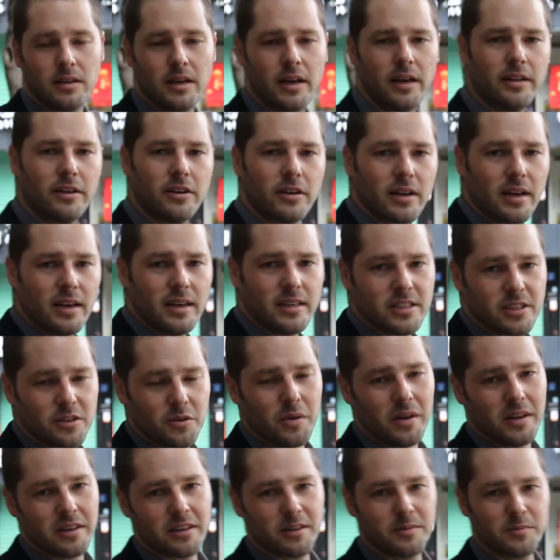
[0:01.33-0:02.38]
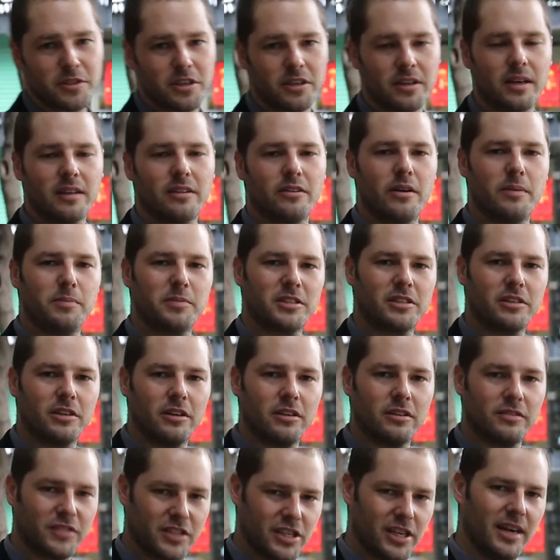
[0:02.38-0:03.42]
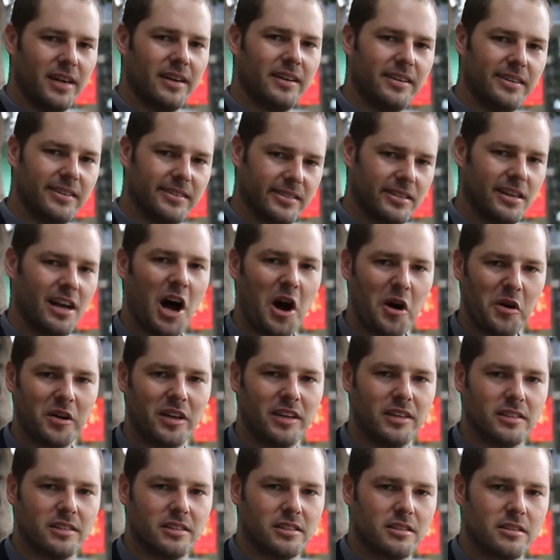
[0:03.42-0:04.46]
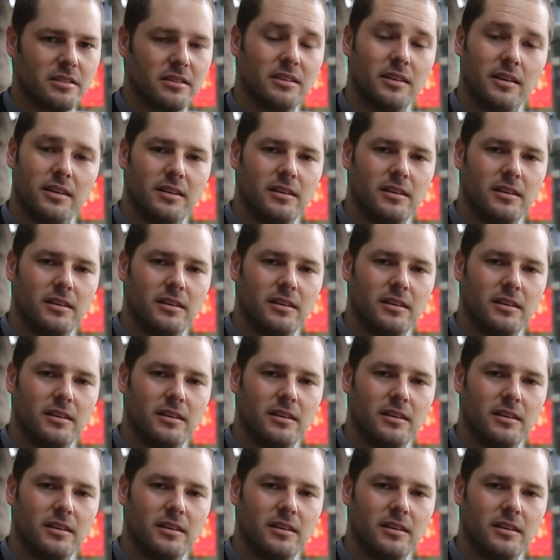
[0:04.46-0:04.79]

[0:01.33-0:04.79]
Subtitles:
Hey there guys, and welcome to another episode of China, How It Is.